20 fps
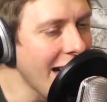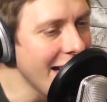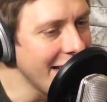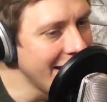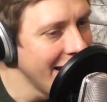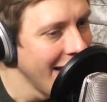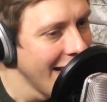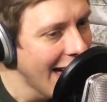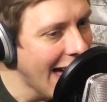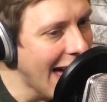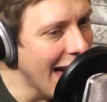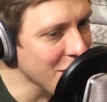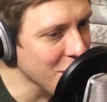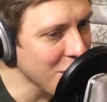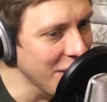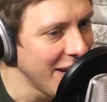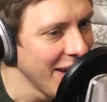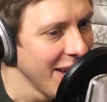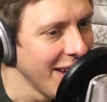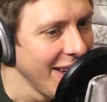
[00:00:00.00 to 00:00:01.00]
Yeah, and
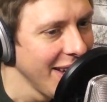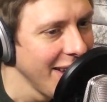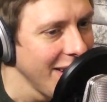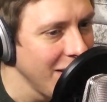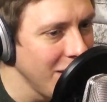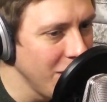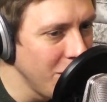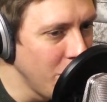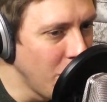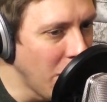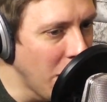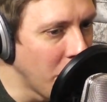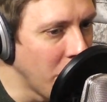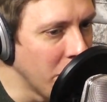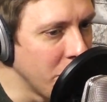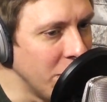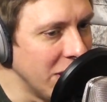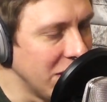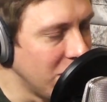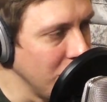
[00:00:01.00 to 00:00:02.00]
actually
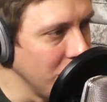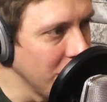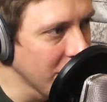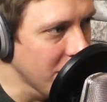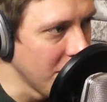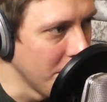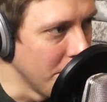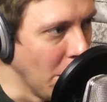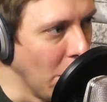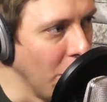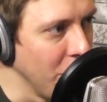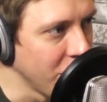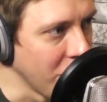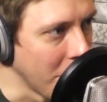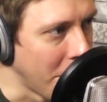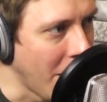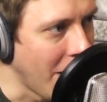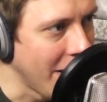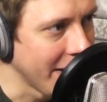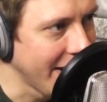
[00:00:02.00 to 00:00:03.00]
when we do the
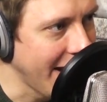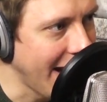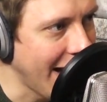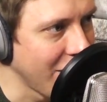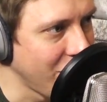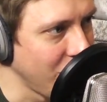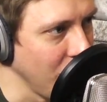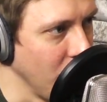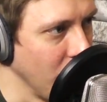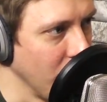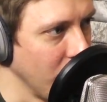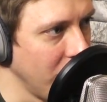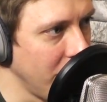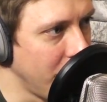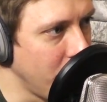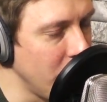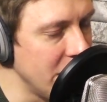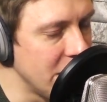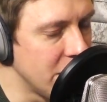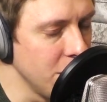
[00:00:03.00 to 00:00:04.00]
composer podcasts or
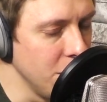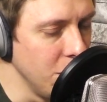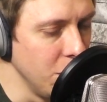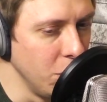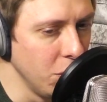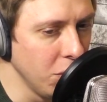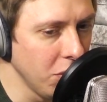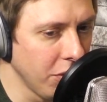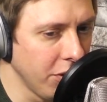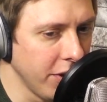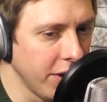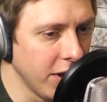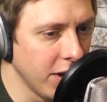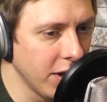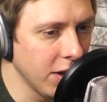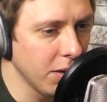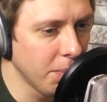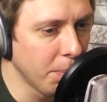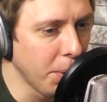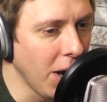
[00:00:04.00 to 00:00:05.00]
if we do
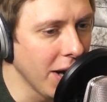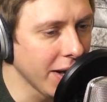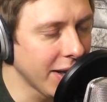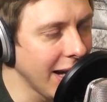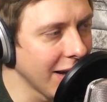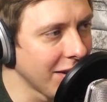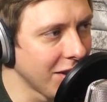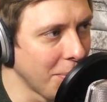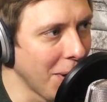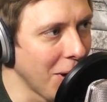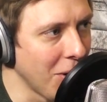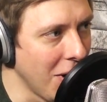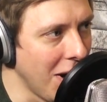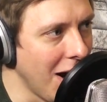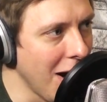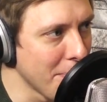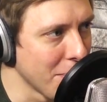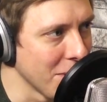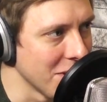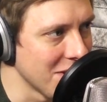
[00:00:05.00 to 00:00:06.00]
the podcast about
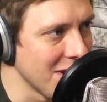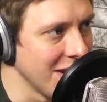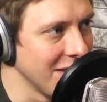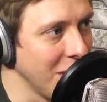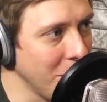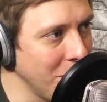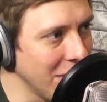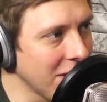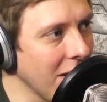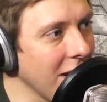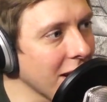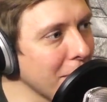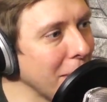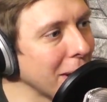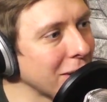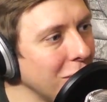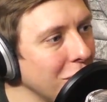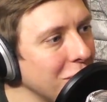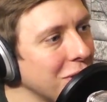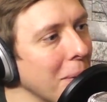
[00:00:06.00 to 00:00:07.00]
operas and then we mm. talk
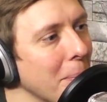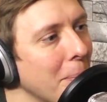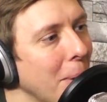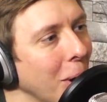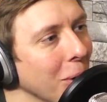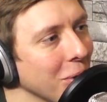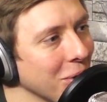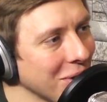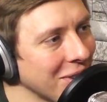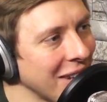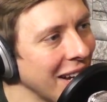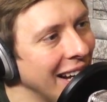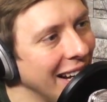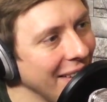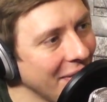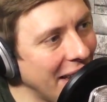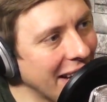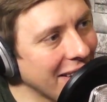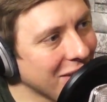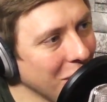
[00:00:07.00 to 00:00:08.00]
about those composers,
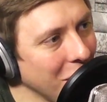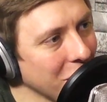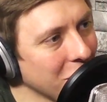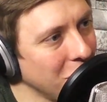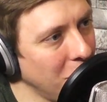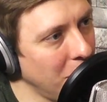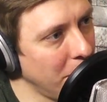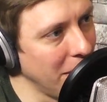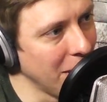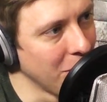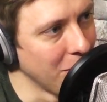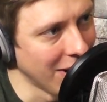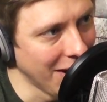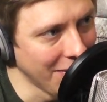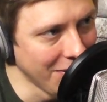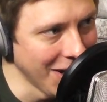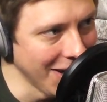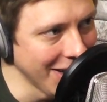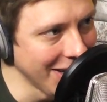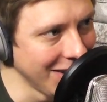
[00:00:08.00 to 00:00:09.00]
that's also a big one.
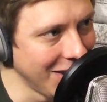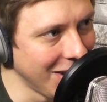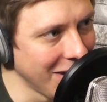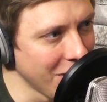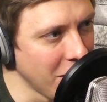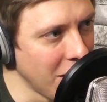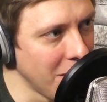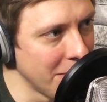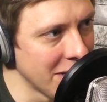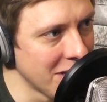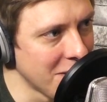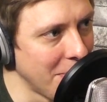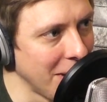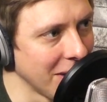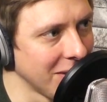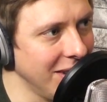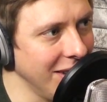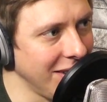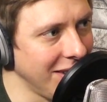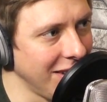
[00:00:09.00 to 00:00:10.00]
I've gotten a lot of comments
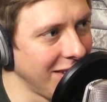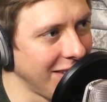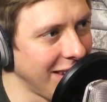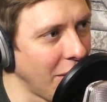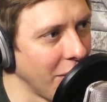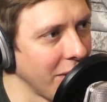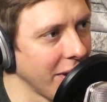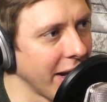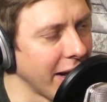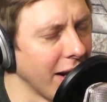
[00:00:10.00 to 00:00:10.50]
about this is that Yeah.